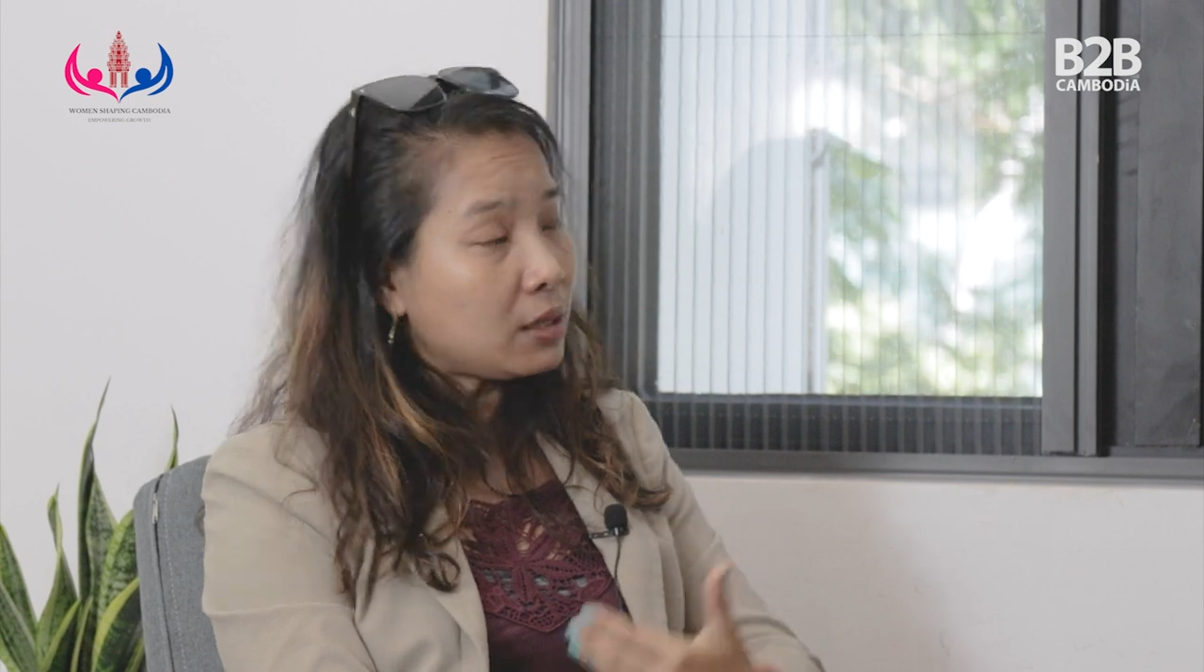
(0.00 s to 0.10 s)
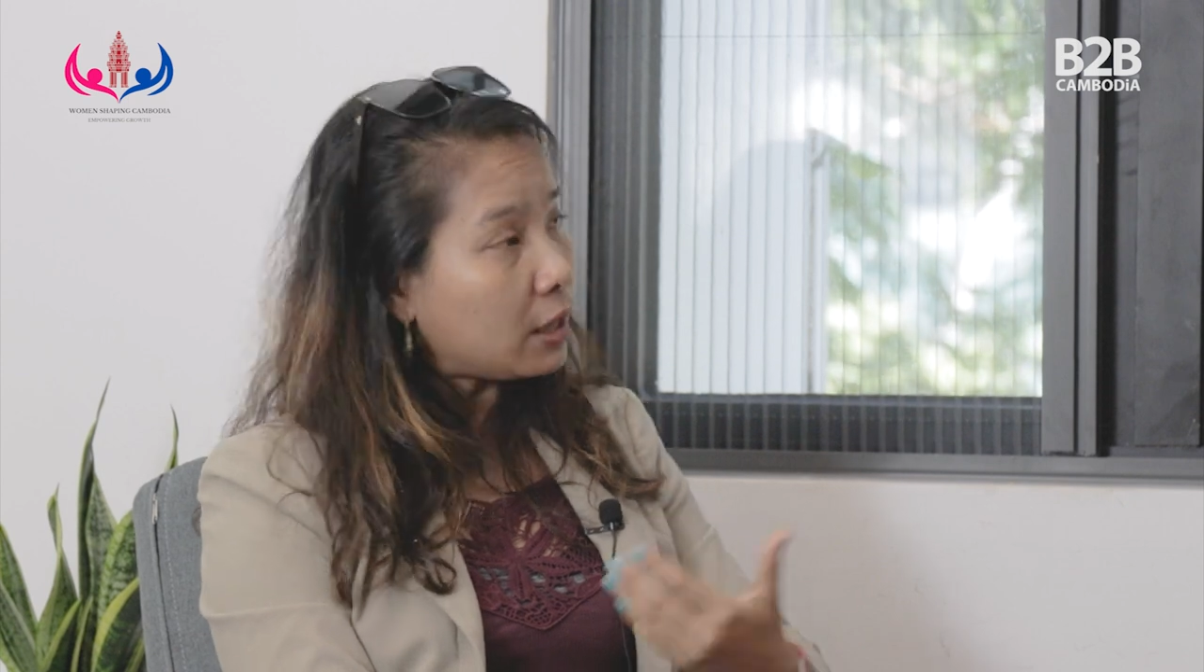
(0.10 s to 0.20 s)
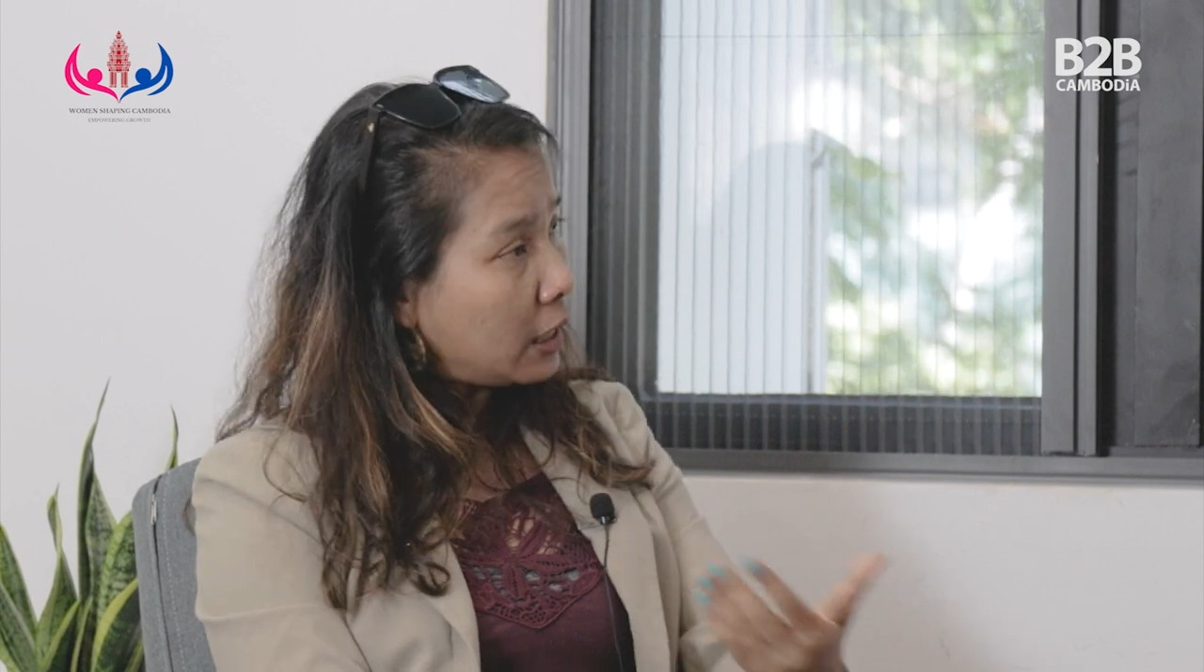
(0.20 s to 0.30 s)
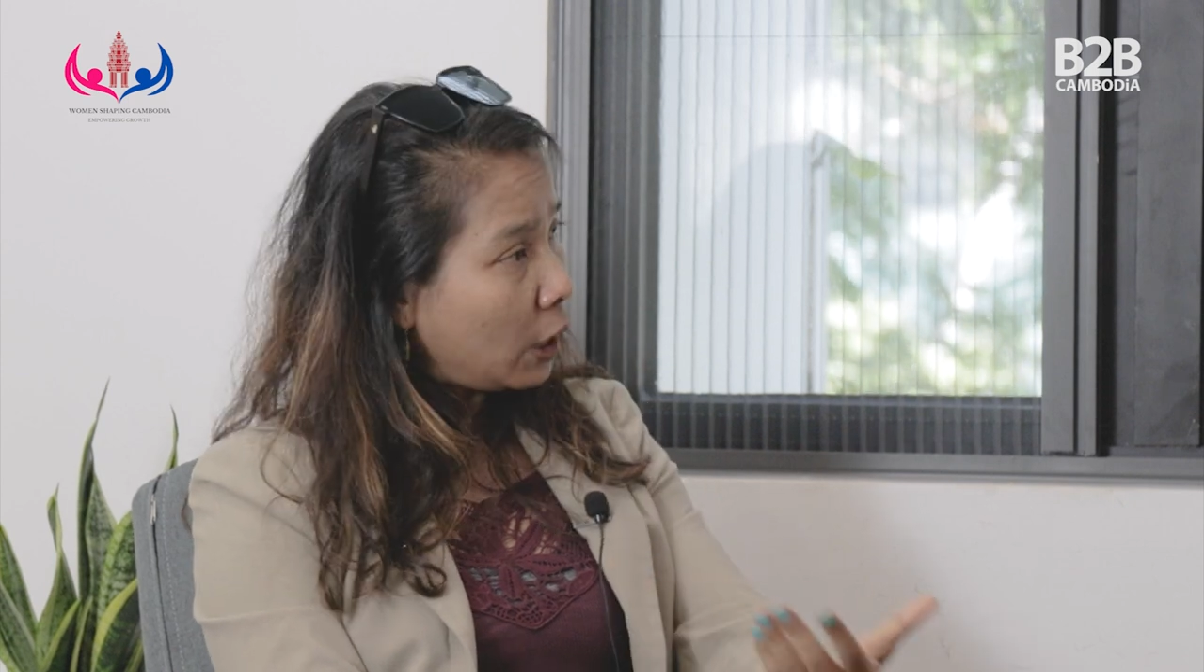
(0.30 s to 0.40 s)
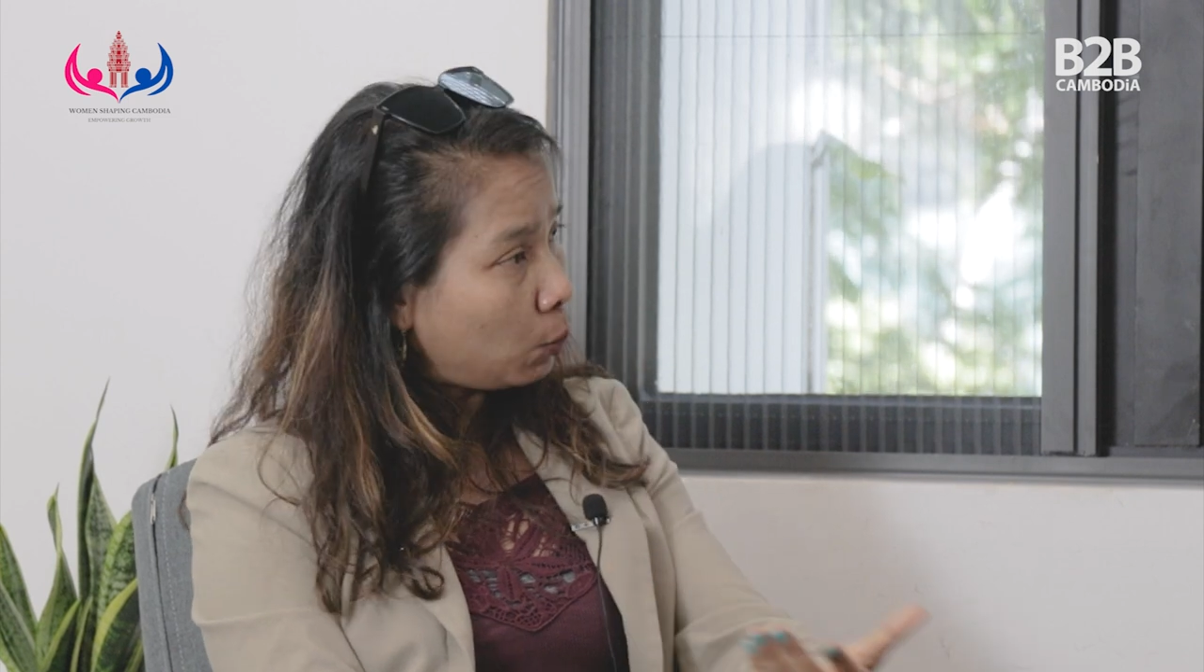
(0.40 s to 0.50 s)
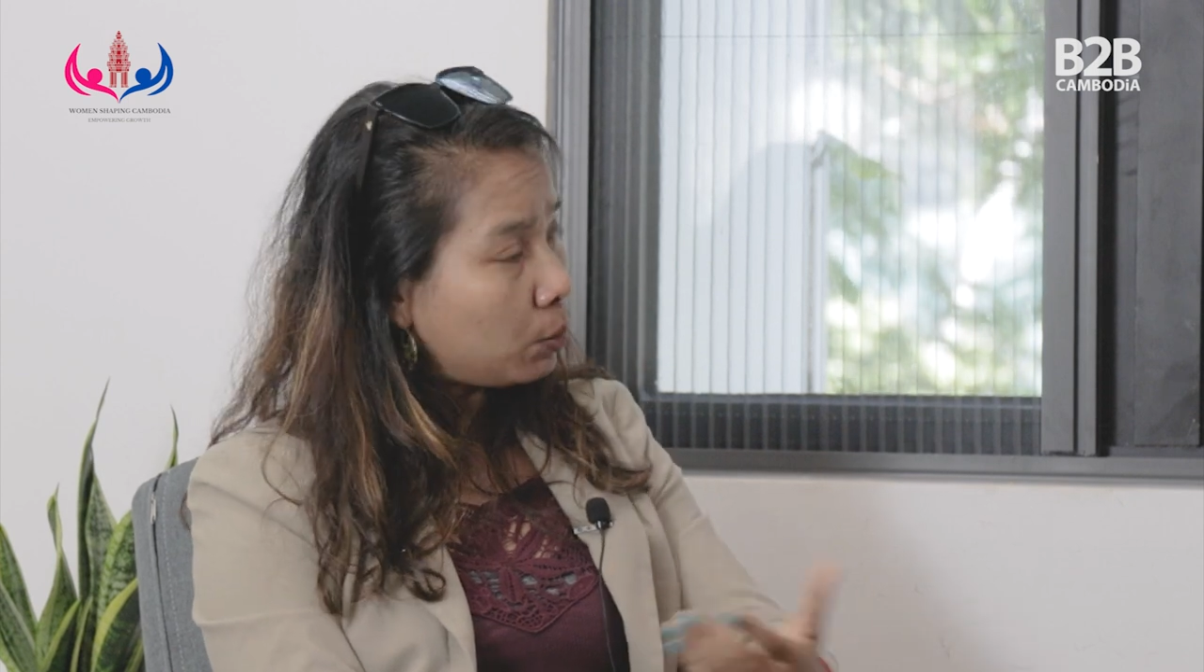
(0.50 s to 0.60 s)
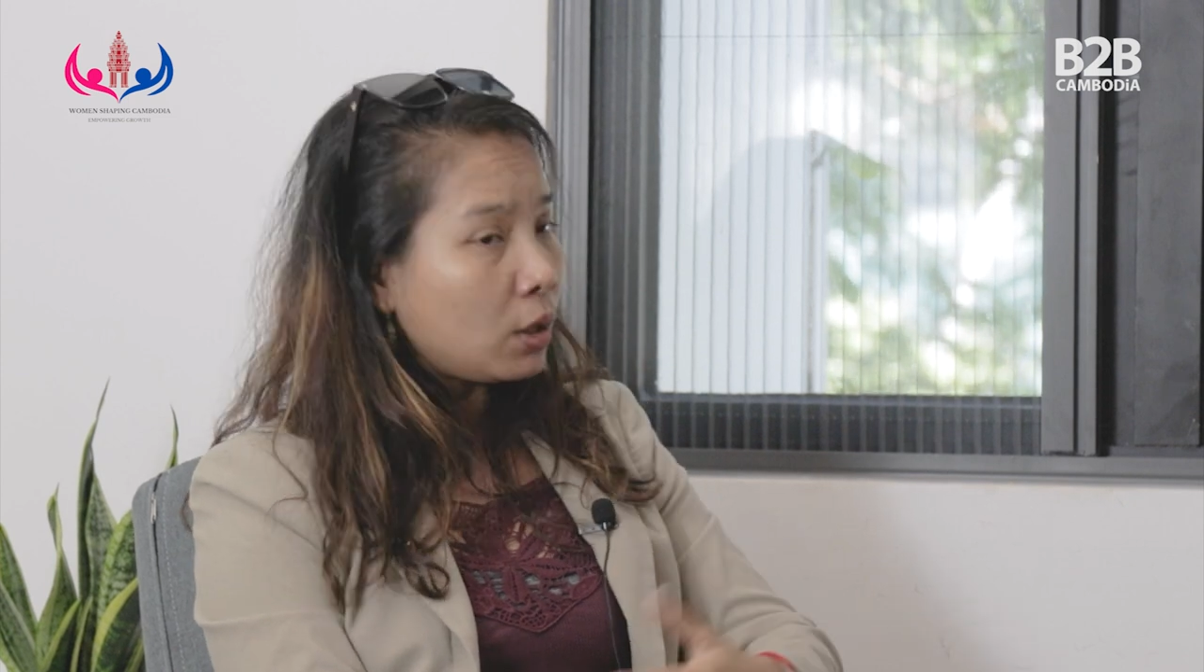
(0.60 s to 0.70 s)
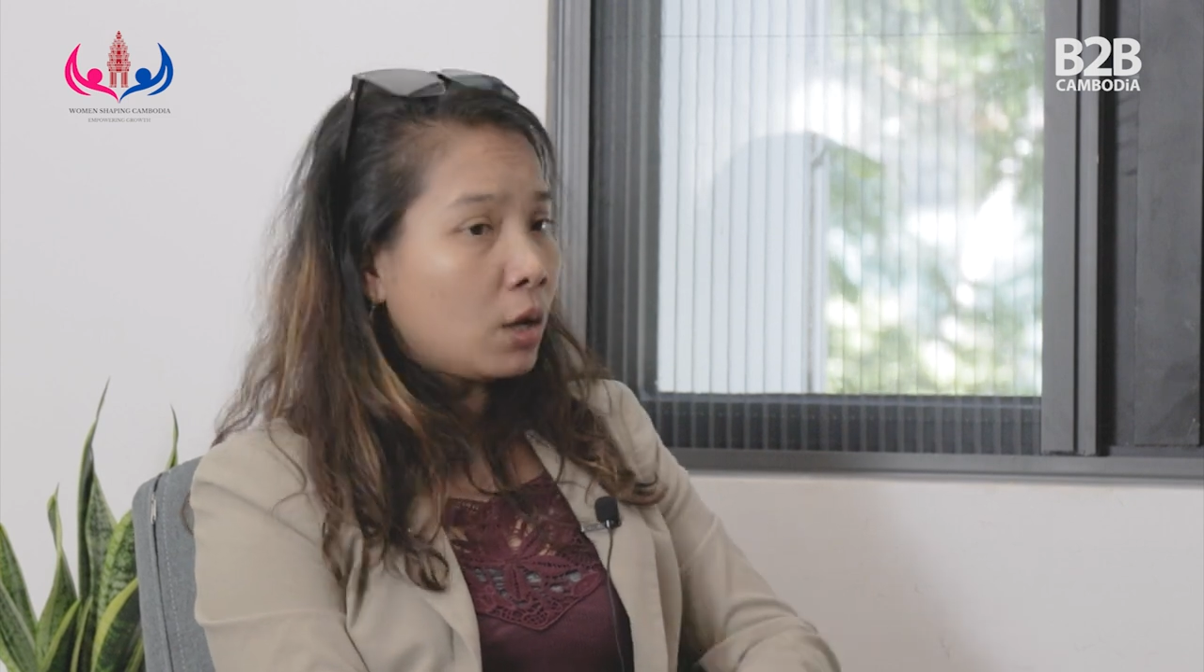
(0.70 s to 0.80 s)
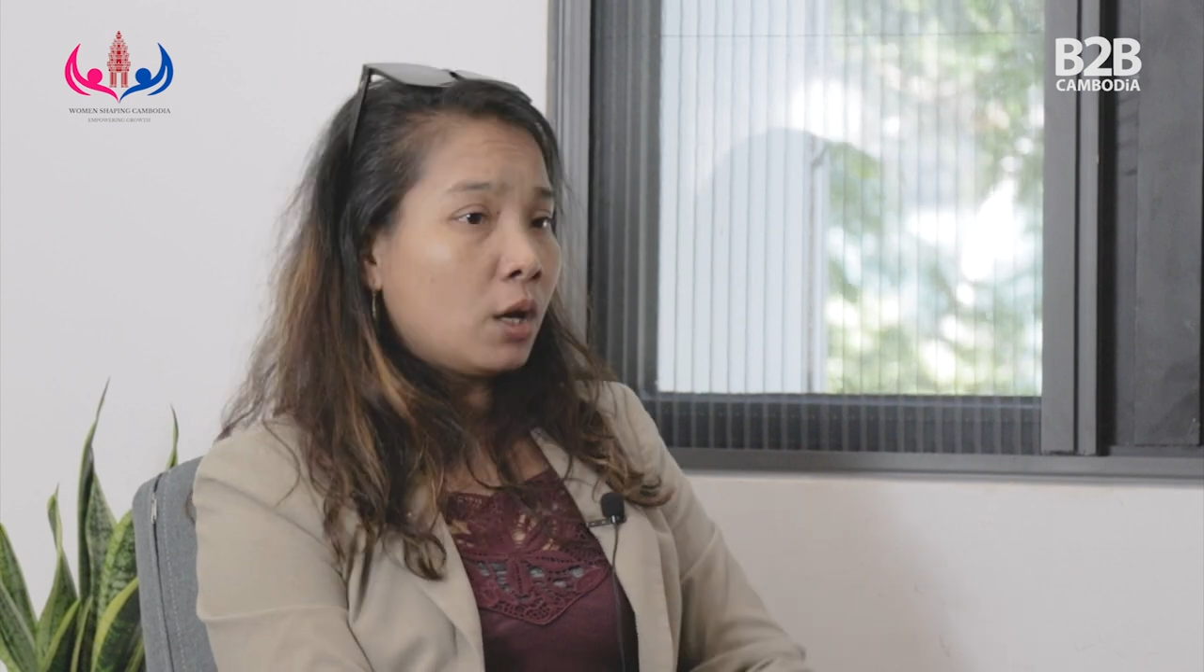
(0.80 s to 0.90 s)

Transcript: in and help.